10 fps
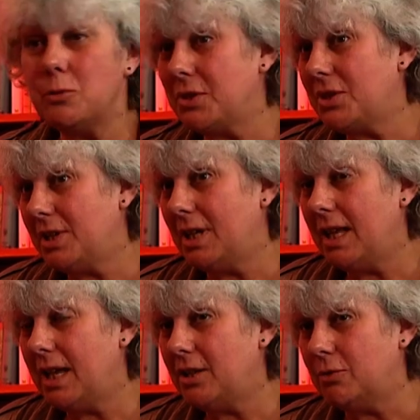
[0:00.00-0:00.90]
who are still
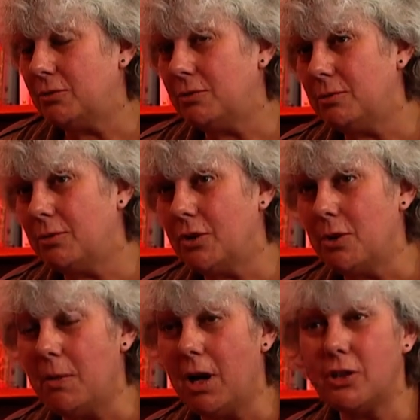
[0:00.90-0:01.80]
in or who are on
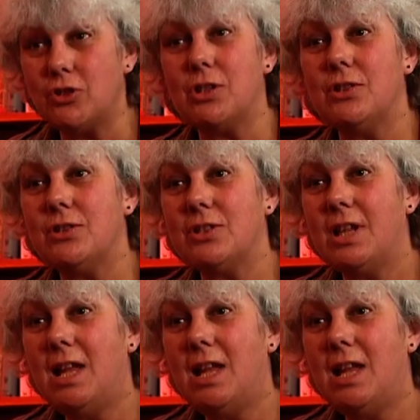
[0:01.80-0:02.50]
the margins,